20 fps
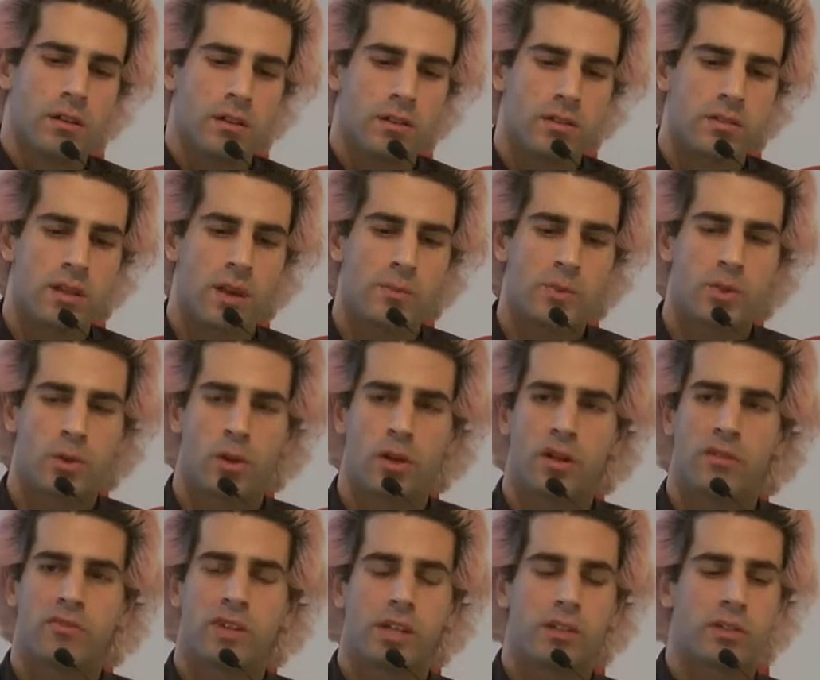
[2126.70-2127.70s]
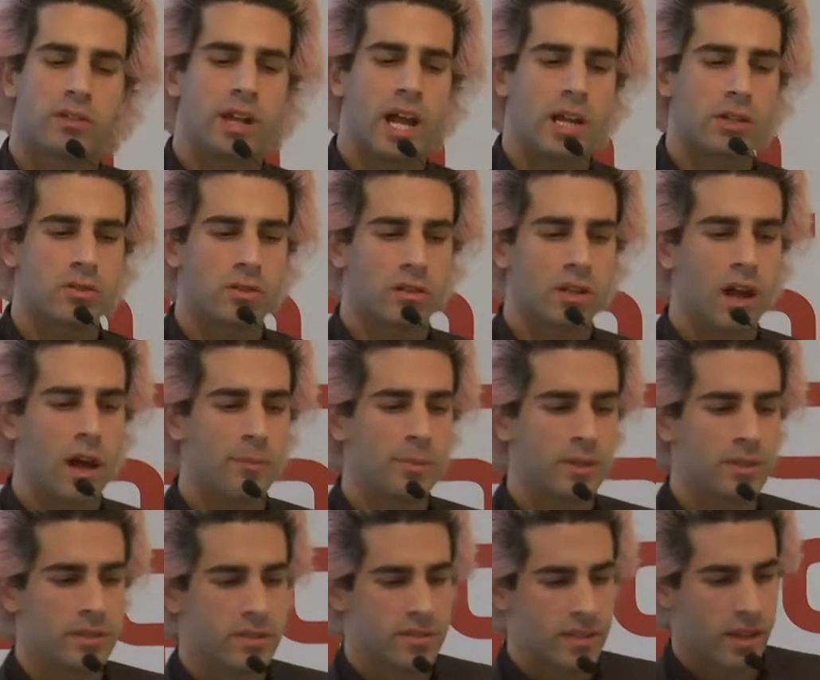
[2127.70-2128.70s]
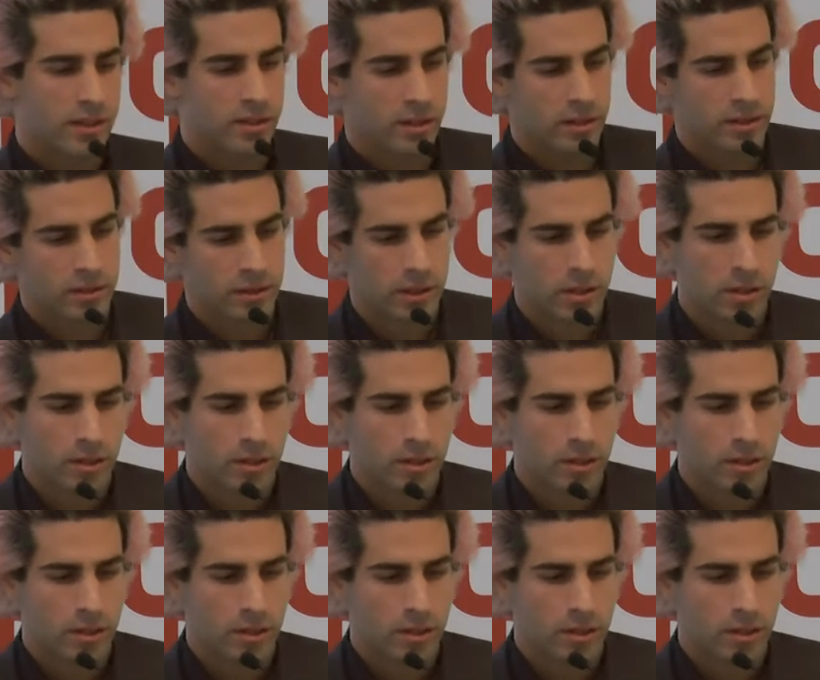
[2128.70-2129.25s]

some sort of international competence center